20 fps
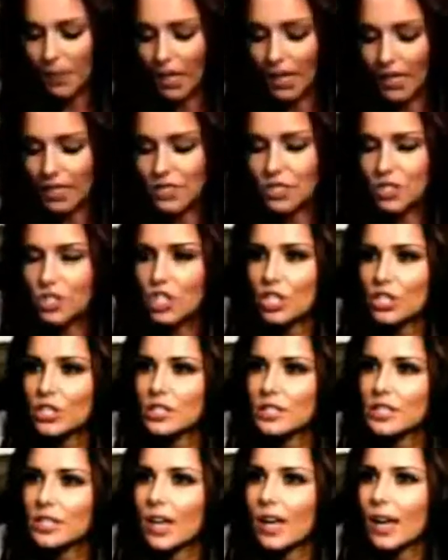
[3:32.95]
It's
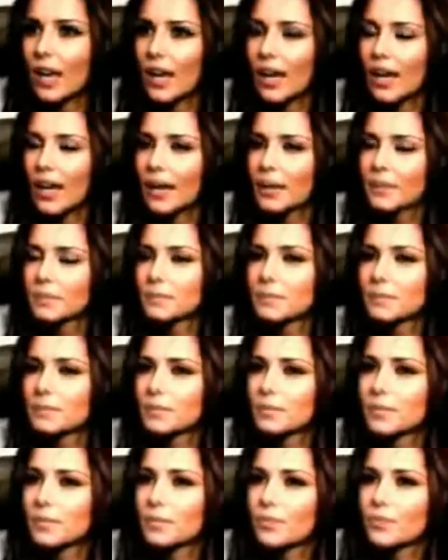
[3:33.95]
just
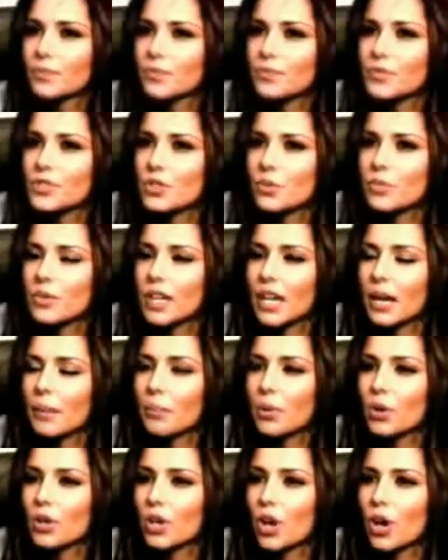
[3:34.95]
something I
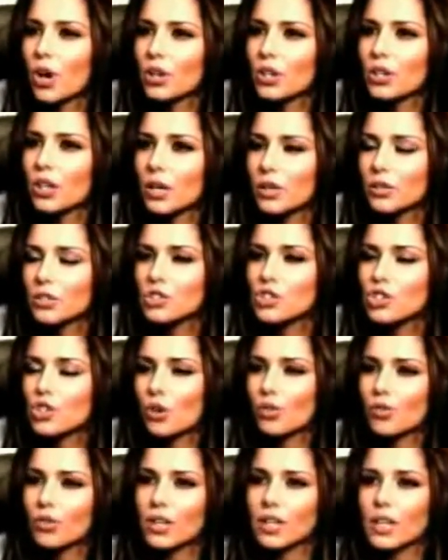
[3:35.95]
put on
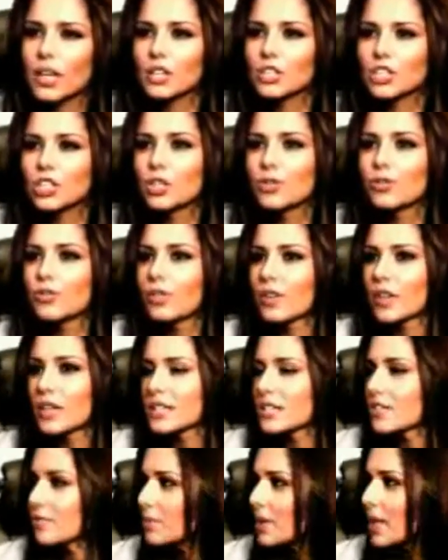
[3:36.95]
during a new
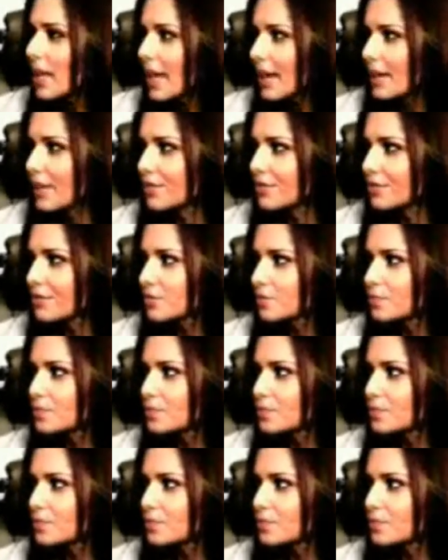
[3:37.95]
phase of my life.